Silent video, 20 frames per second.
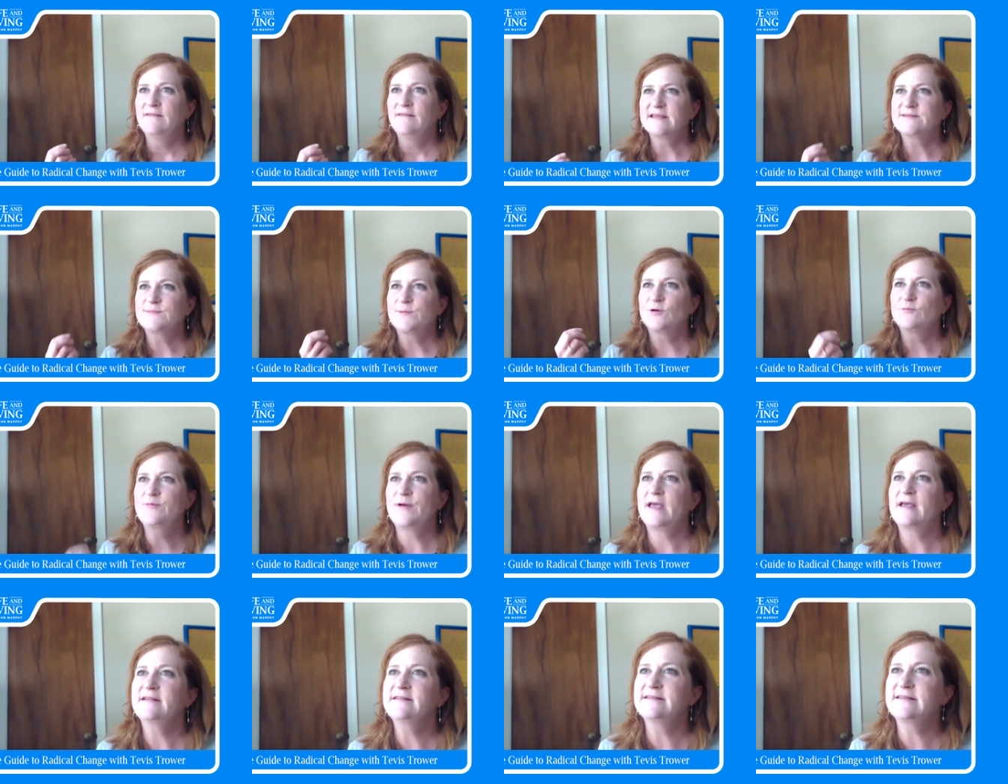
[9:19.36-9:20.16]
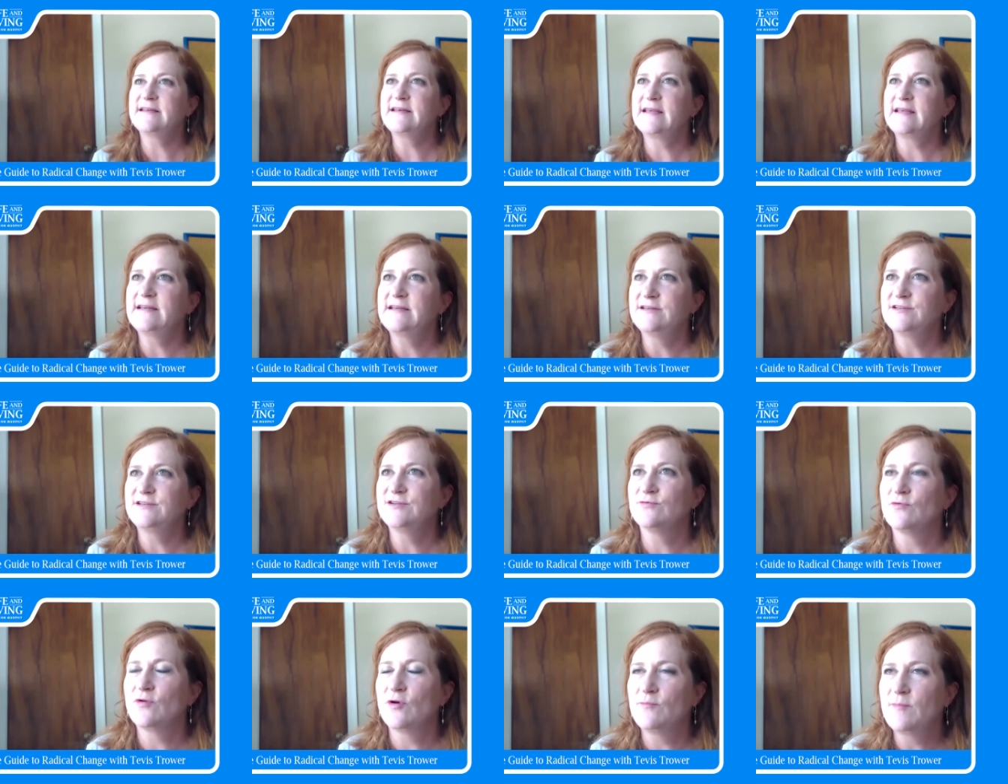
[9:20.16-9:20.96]
propensity
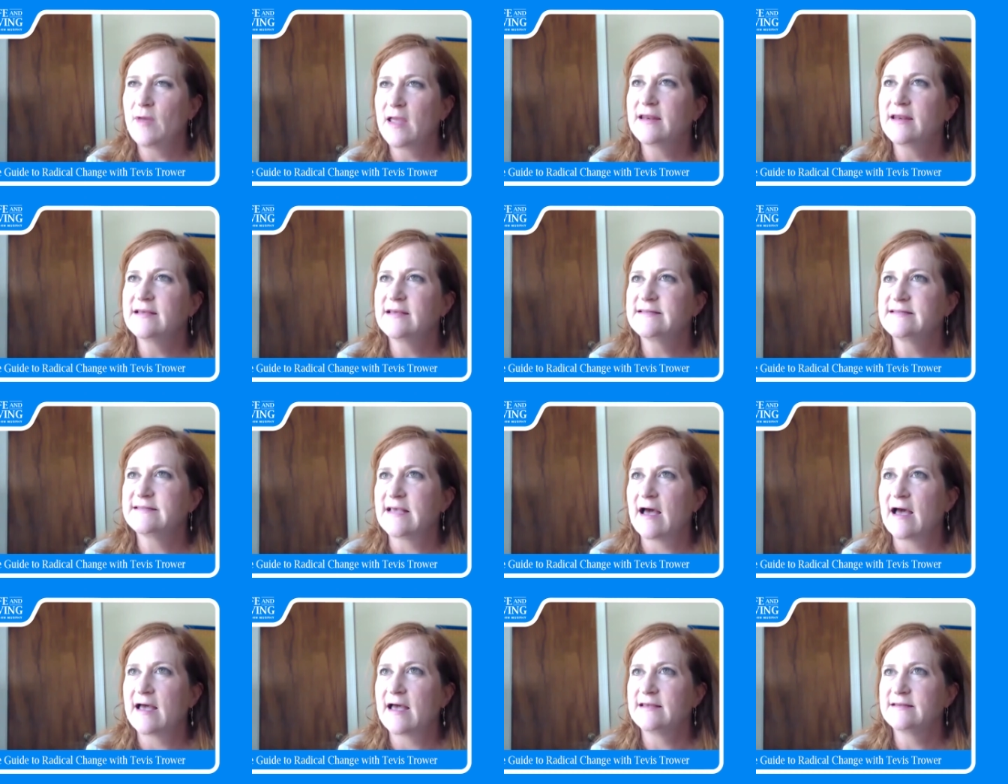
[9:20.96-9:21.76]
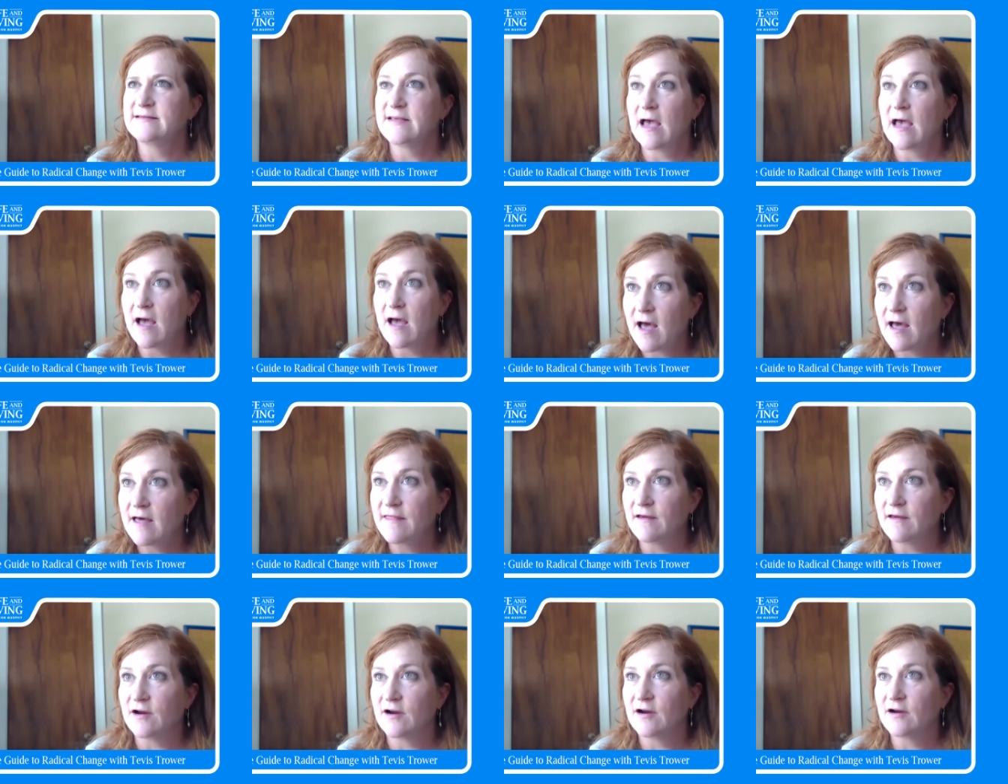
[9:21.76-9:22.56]
to romanticize
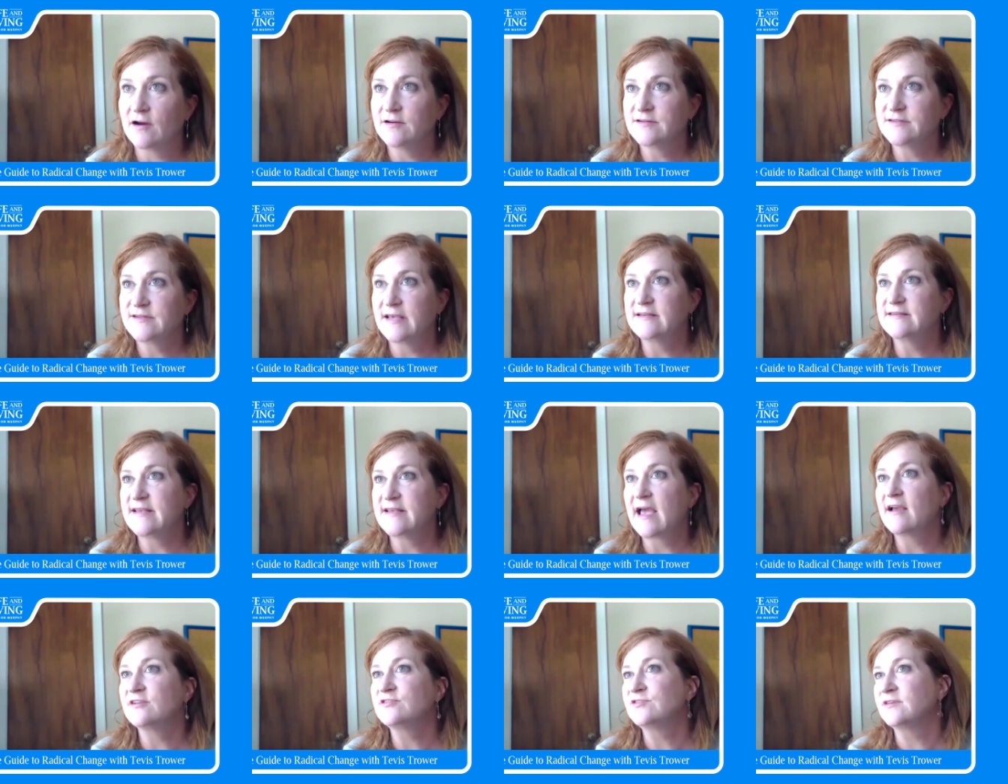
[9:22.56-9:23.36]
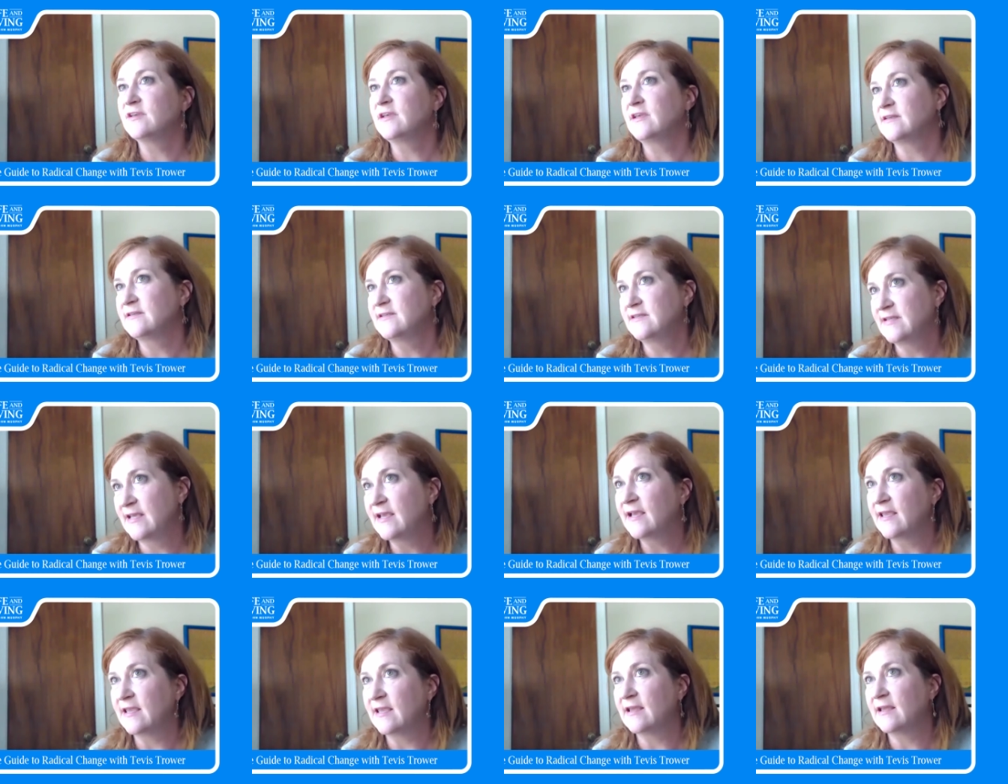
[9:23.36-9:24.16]
others is actually a
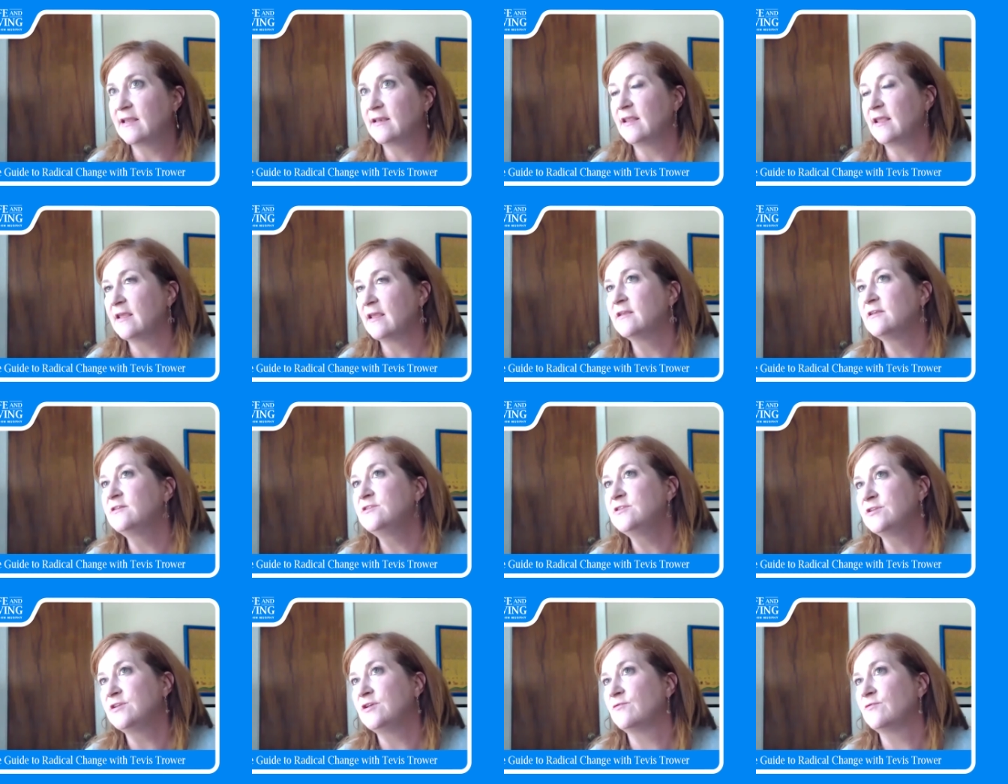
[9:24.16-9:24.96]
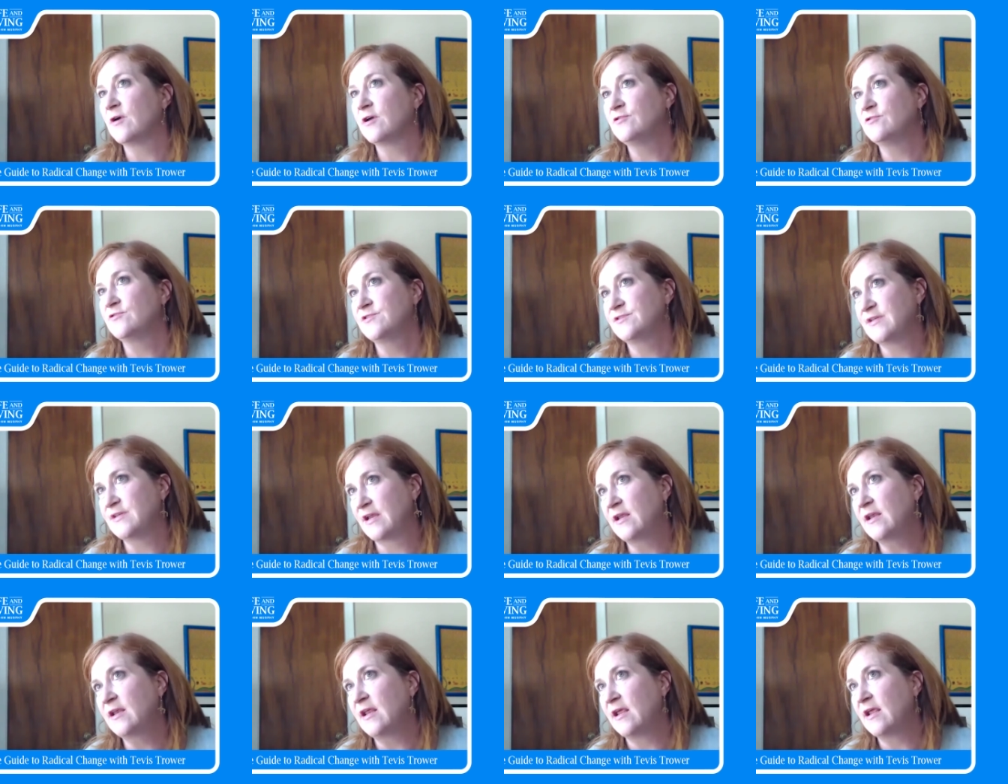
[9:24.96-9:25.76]
ticket into
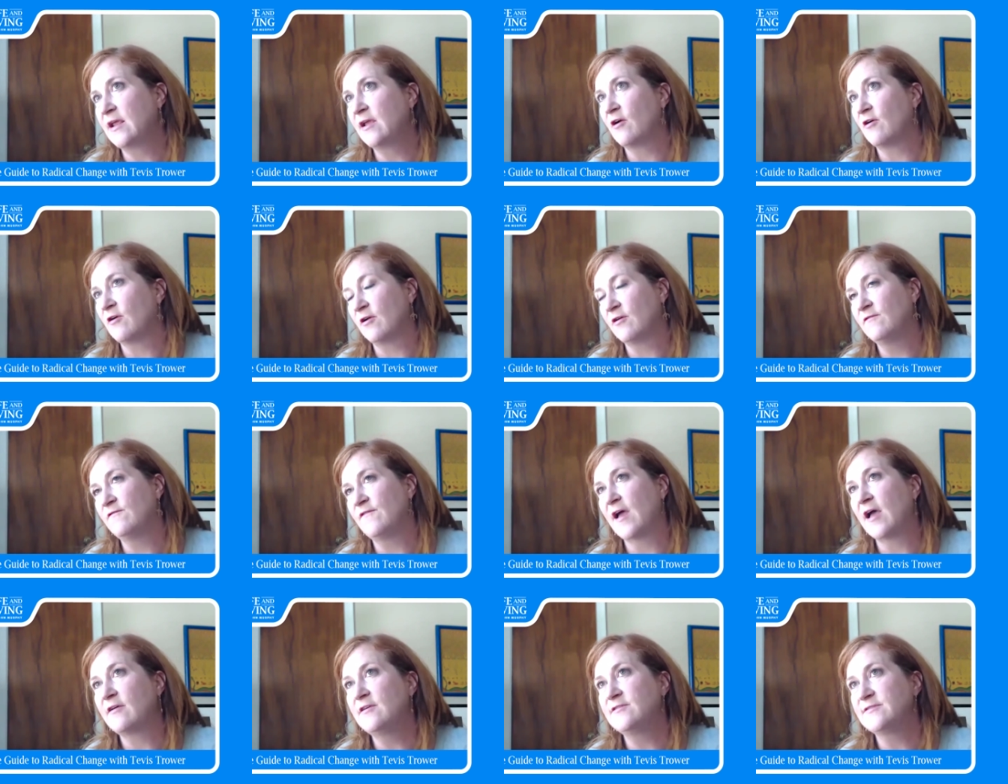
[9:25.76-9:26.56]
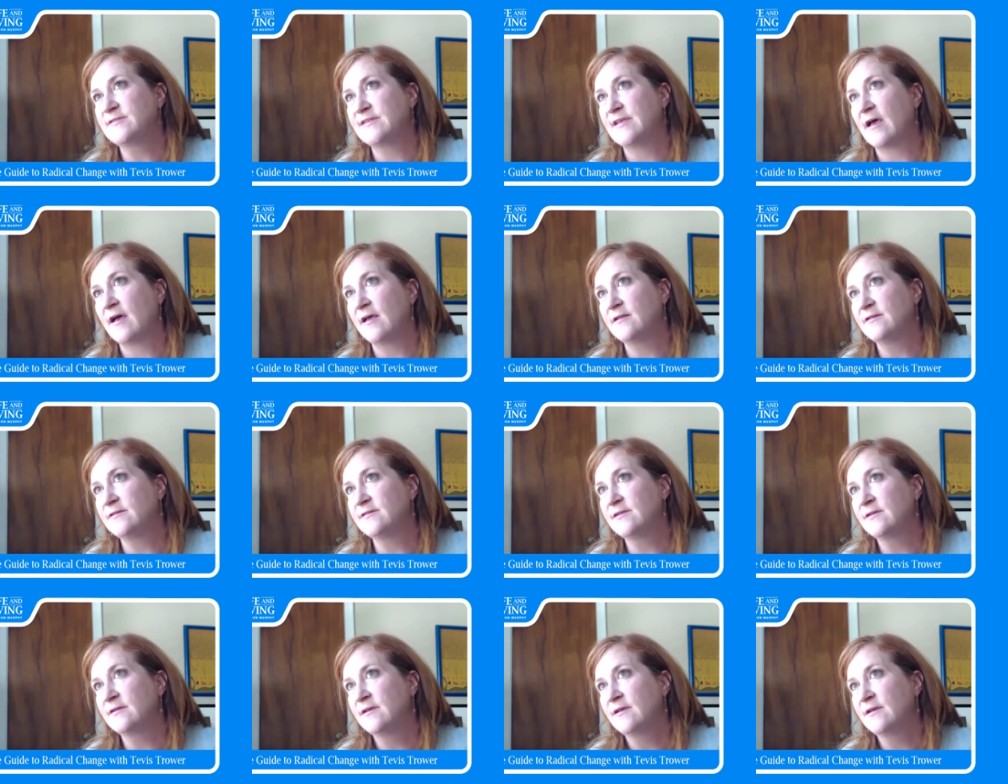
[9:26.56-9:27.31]
understanding our own value set,